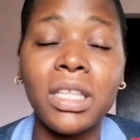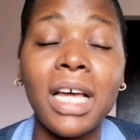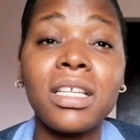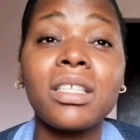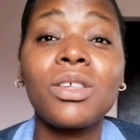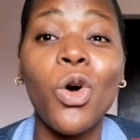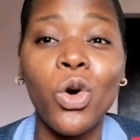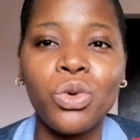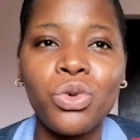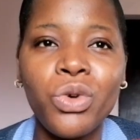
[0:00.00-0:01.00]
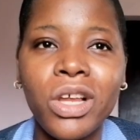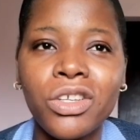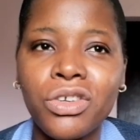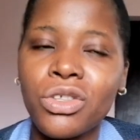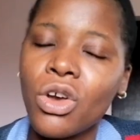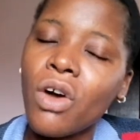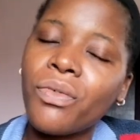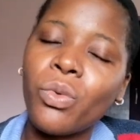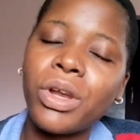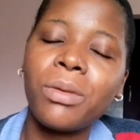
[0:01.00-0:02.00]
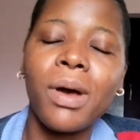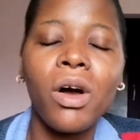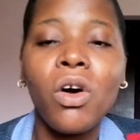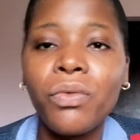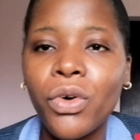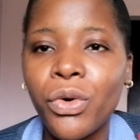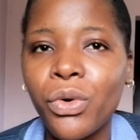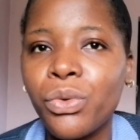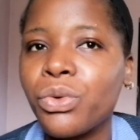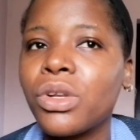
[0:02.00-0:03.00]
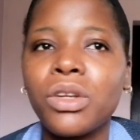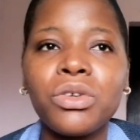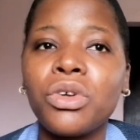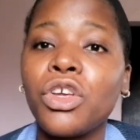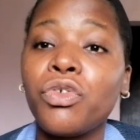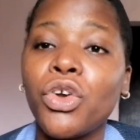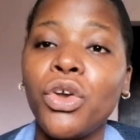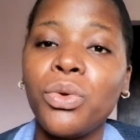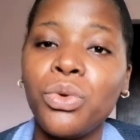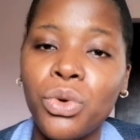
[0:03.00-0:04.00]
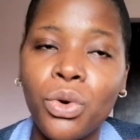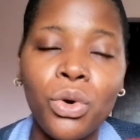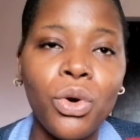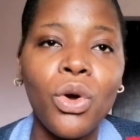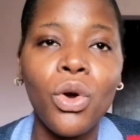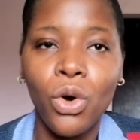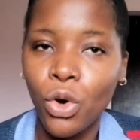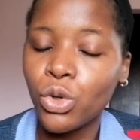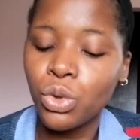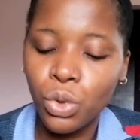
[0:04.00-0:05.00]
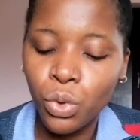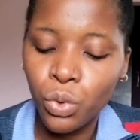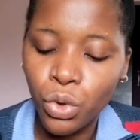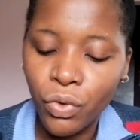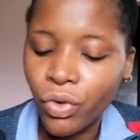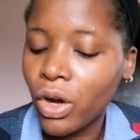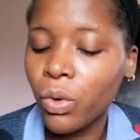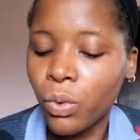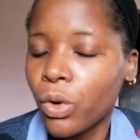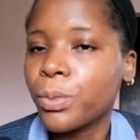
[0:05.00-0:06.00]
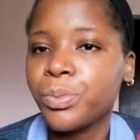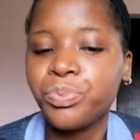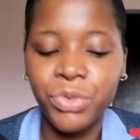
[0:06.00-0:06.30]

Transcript: That is on Uran Street, off Mwaniba, off Oron Road. I don't know if you're in Uyo, or you know Uyo very well.